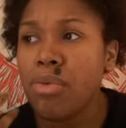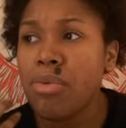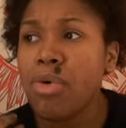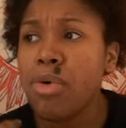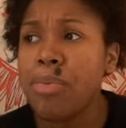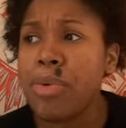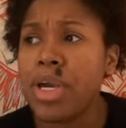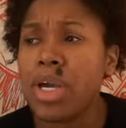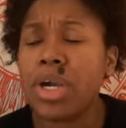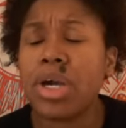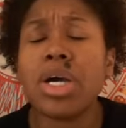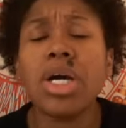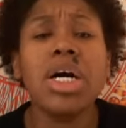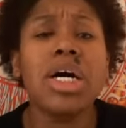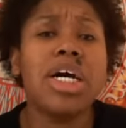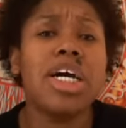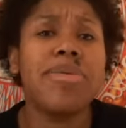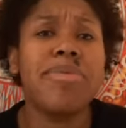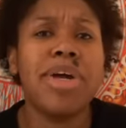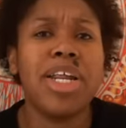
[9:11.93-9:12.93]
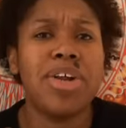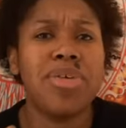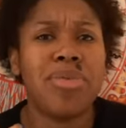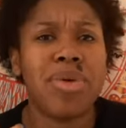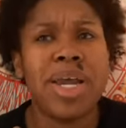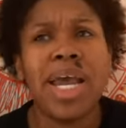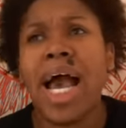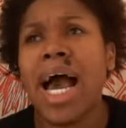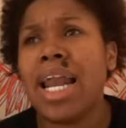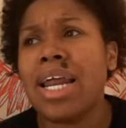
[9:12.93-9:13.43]
will be good but in
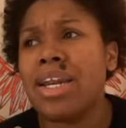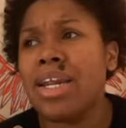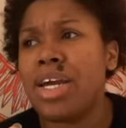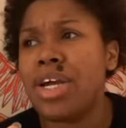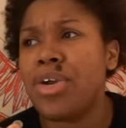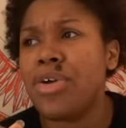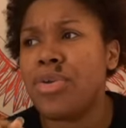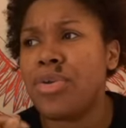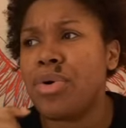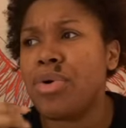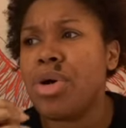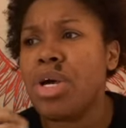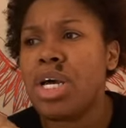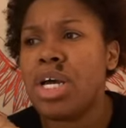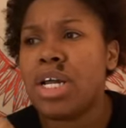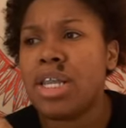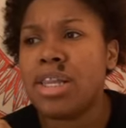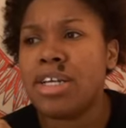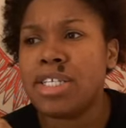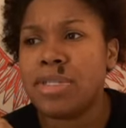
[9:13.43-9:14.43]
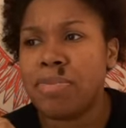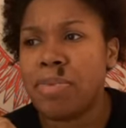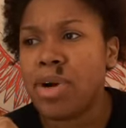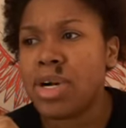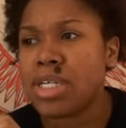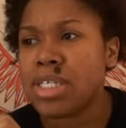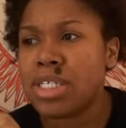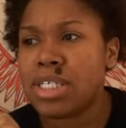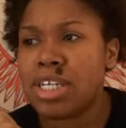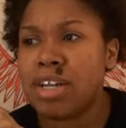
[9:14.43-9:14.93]
reality you know this
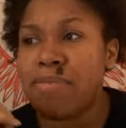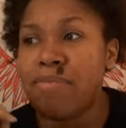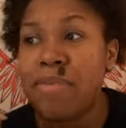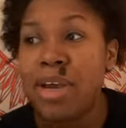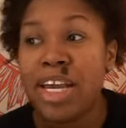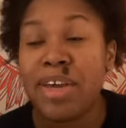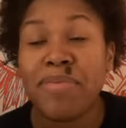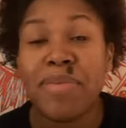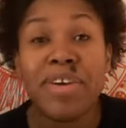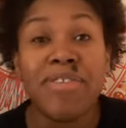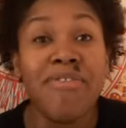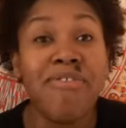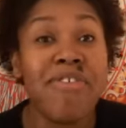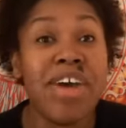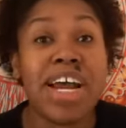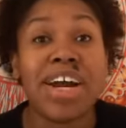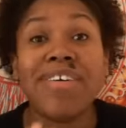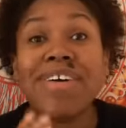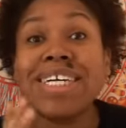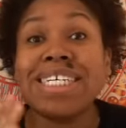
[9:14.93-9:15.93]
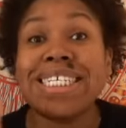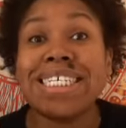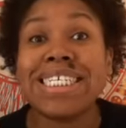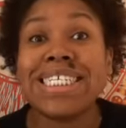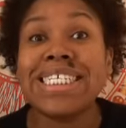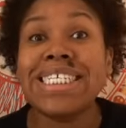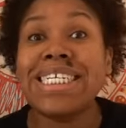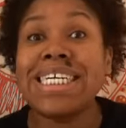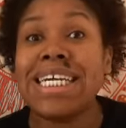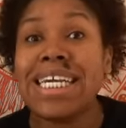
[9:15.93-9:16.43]
person may be very
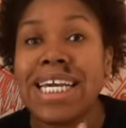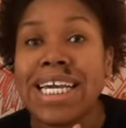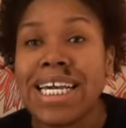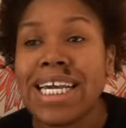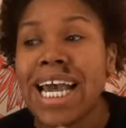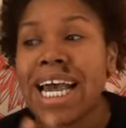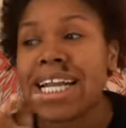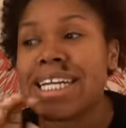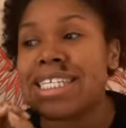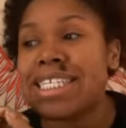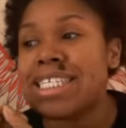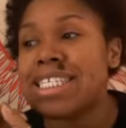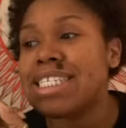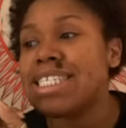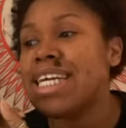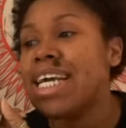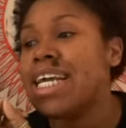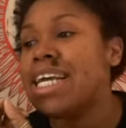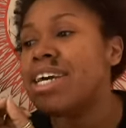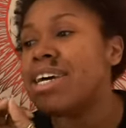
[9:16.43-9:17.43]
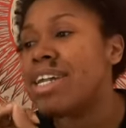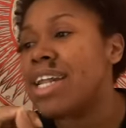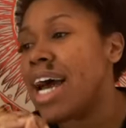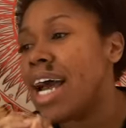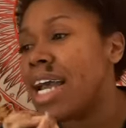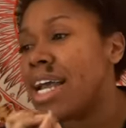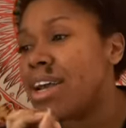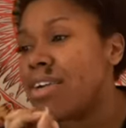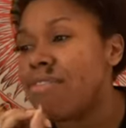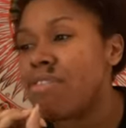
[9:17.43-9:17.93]
sneaky and snake
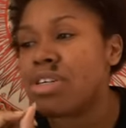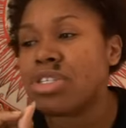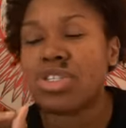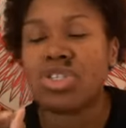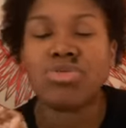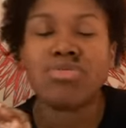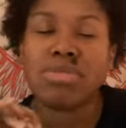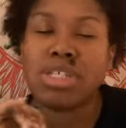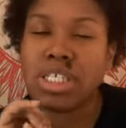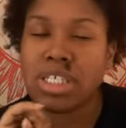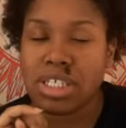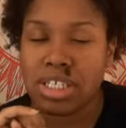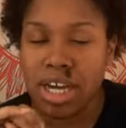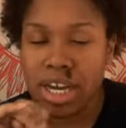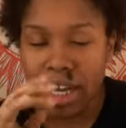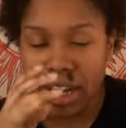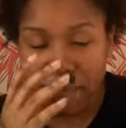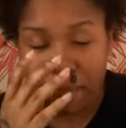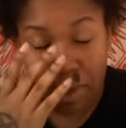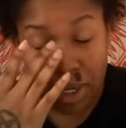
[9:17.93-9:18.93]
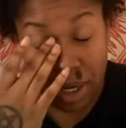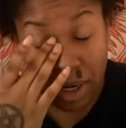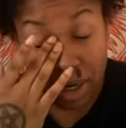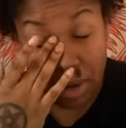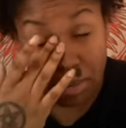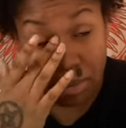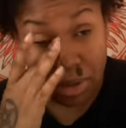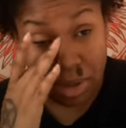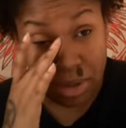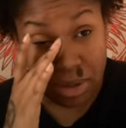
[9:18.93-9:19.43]
like for some reason i am
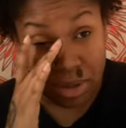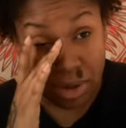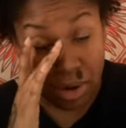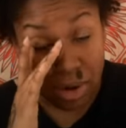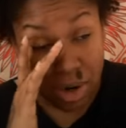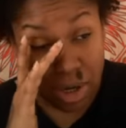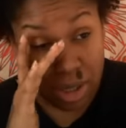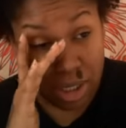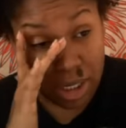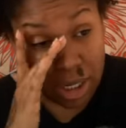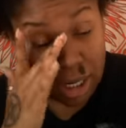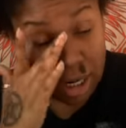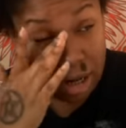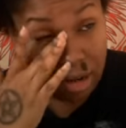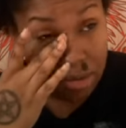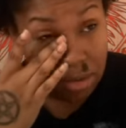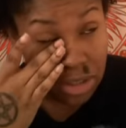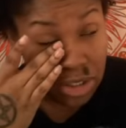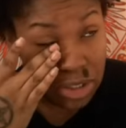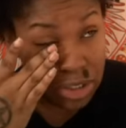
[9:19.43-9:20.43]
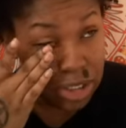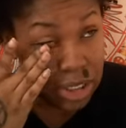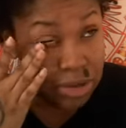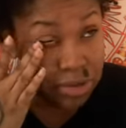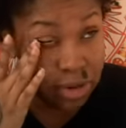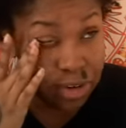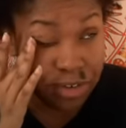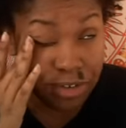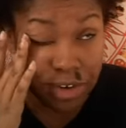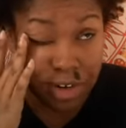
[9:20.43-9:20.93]
picking up on on the lovers
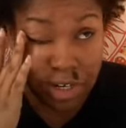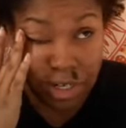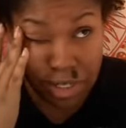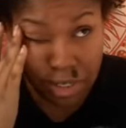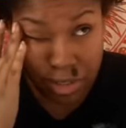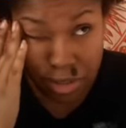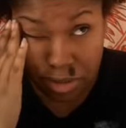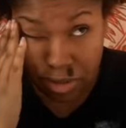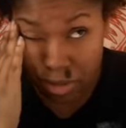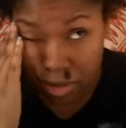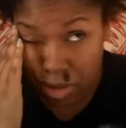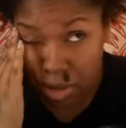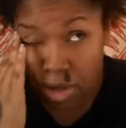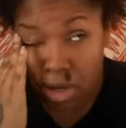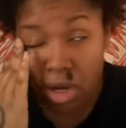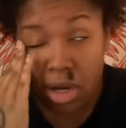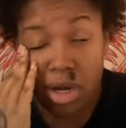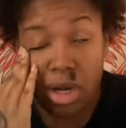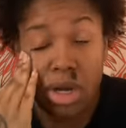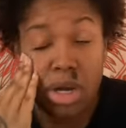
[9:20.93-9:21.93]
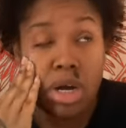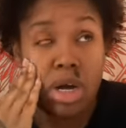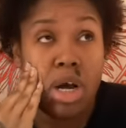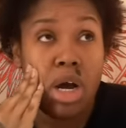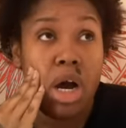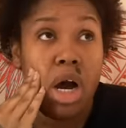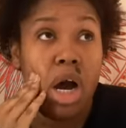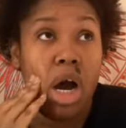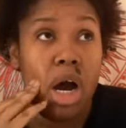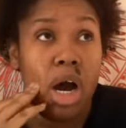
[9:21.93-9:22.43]
in reverse
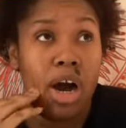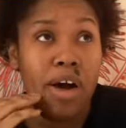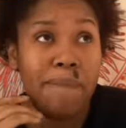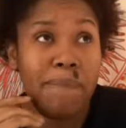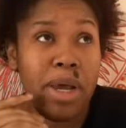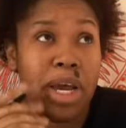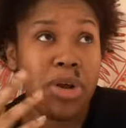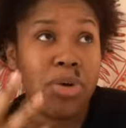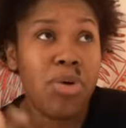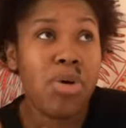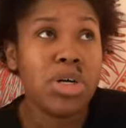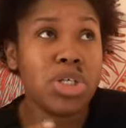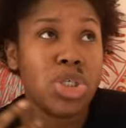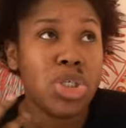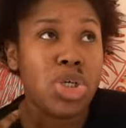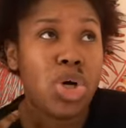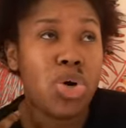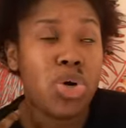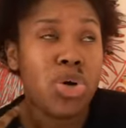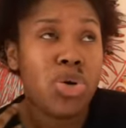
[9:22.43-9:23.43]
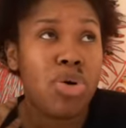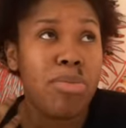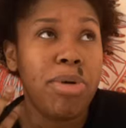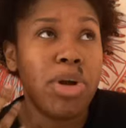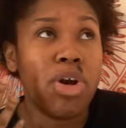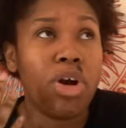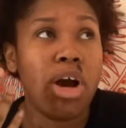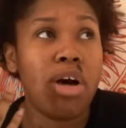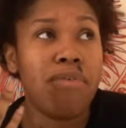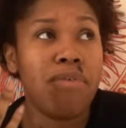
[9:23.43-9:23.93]
um and also you know
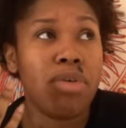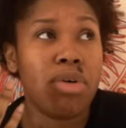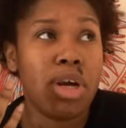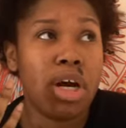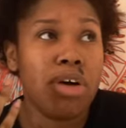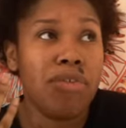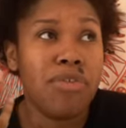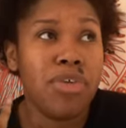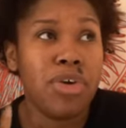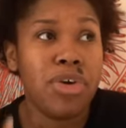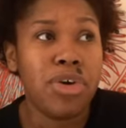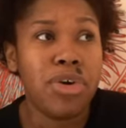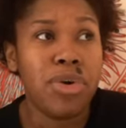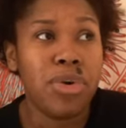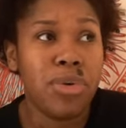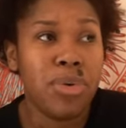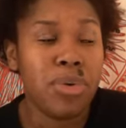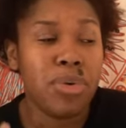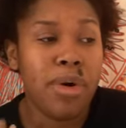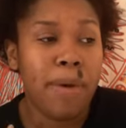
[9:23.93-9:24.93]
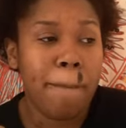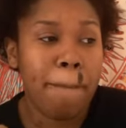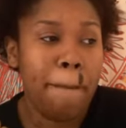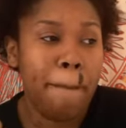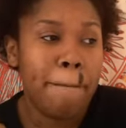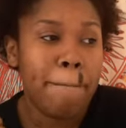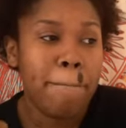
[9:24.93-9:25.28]
be careful of you